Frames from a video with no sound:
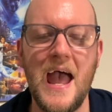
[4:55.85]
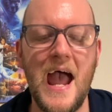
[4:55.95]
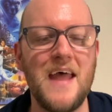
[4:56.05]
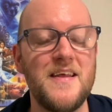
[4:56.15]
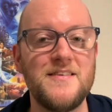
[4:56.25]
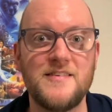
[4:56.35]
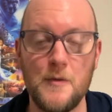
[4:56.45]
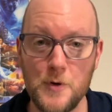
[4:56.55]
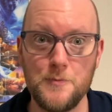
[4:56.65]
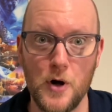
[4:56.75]
And then
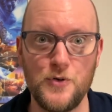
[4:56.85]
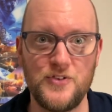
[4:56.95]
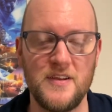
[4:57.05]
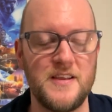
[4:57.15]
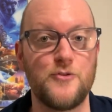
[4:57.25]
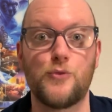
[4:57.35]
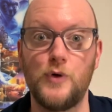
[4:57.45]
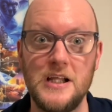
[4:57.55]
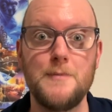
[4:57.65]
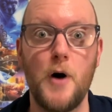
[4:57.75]
someone posted this
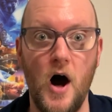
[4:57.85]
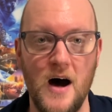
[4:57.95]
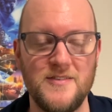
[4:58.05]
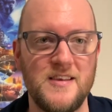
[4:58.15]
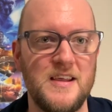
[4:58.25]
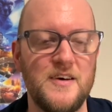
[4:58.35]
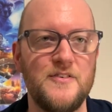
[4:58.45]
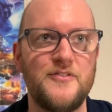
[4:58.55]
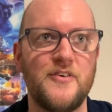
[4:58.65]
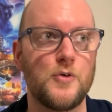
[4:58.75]
really positive,
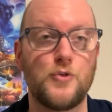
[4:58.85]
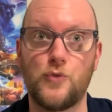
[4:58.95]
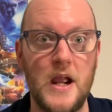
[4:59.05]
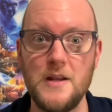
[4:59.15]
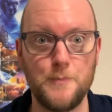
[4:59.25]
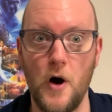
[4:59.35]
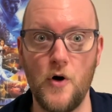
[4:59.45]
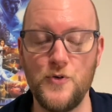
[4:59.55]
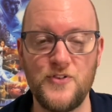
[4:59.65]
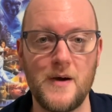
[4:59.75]
great
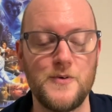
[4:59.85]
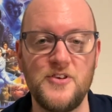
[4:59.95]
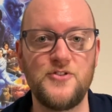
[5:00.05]
post that was just